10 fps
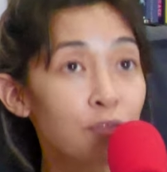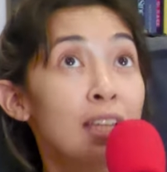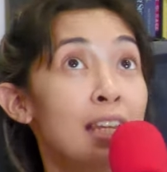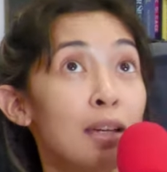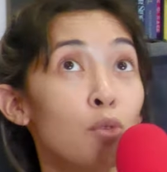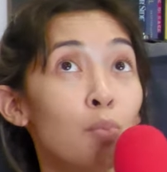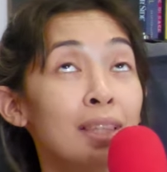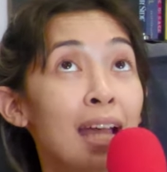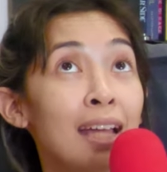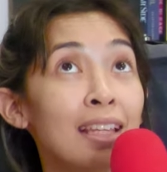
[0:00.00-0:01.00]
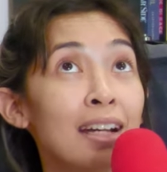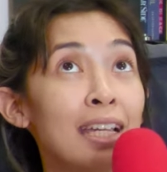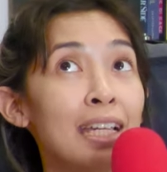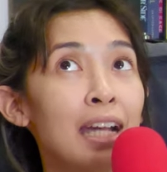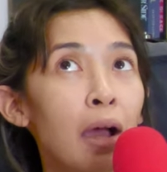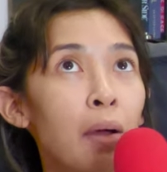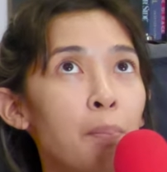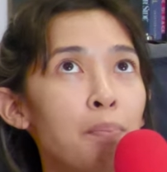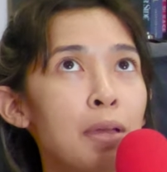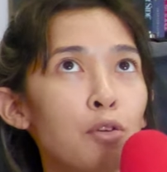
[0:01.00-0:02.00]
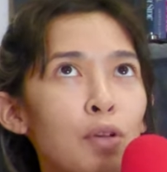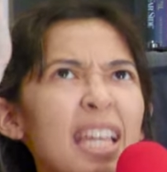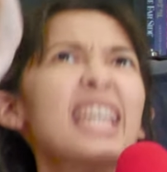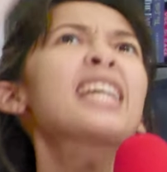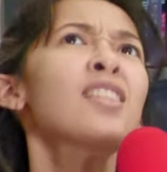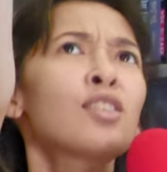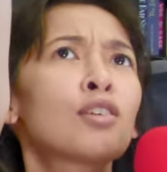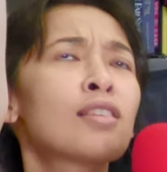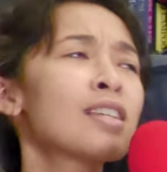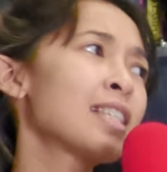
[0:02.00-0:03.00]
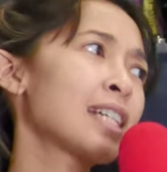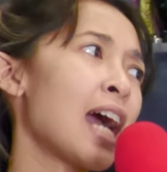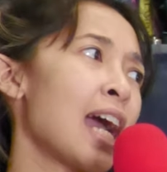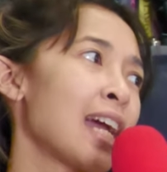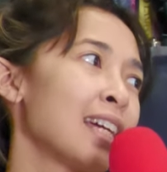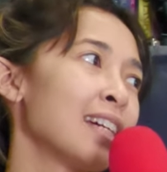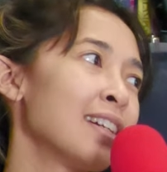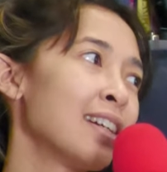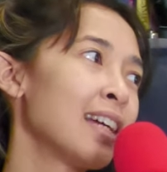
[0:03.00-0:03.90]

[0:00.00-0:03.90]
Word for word: feeling mo matatangay ka. Pero into the sky.